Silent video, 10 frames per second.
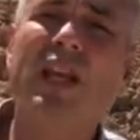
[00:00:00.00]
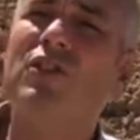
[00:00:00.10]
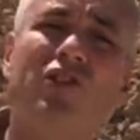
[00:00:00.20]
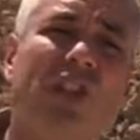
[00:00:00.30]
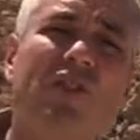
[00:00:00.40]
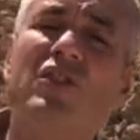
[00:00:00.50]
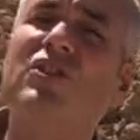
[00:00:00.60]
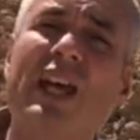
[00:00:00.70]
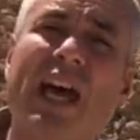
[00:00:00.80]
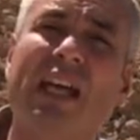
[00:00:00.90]
As Jesus
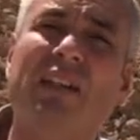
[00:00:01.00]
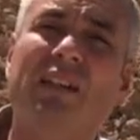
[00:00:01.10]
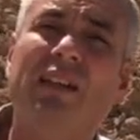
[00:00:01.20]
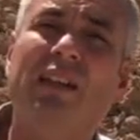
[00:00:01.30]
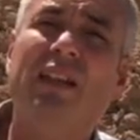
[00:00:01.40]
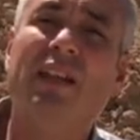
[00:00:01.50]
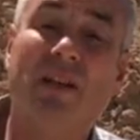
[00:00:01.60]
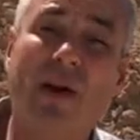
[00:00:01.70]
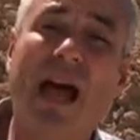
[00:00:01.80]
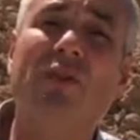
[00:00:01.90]
said
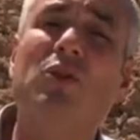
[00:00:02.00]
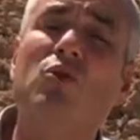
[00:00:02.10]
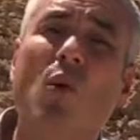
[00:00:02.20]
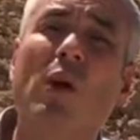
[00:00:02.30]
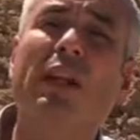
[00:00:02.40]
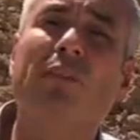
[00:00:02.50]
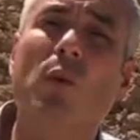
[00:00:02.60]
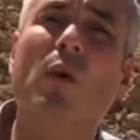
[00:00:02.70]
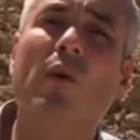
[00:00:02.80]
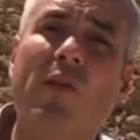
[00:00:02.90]
in Matthew
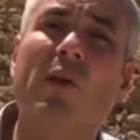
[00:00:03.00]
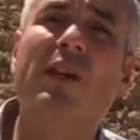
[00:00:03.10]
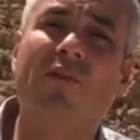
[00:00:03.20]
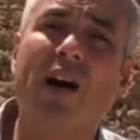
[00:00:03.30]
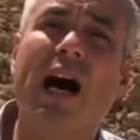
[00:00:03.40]
24:35,